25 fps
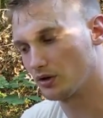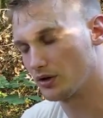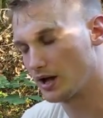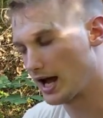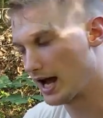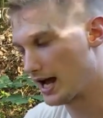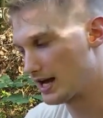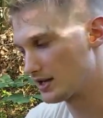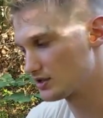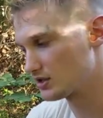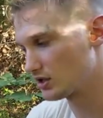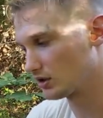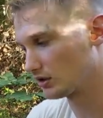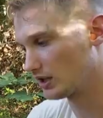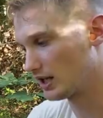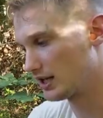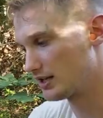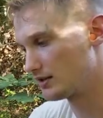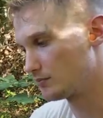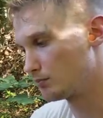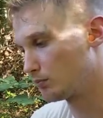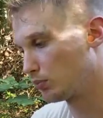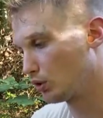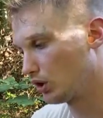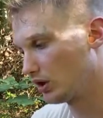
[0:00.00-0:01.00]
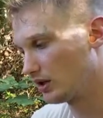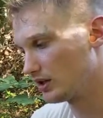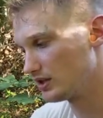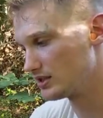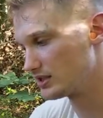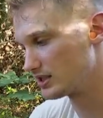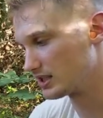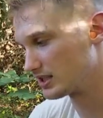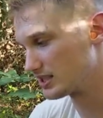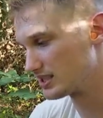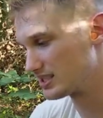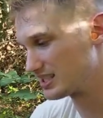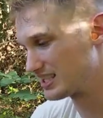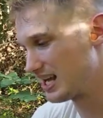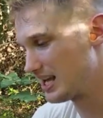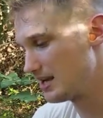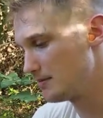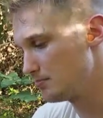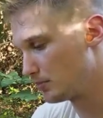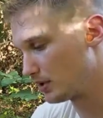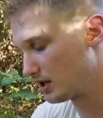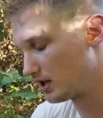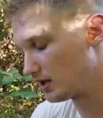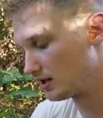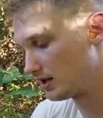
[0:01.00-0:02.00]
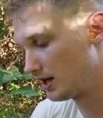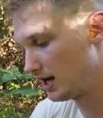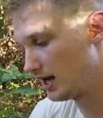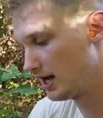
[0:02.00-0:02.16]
as the lead bullet is escaping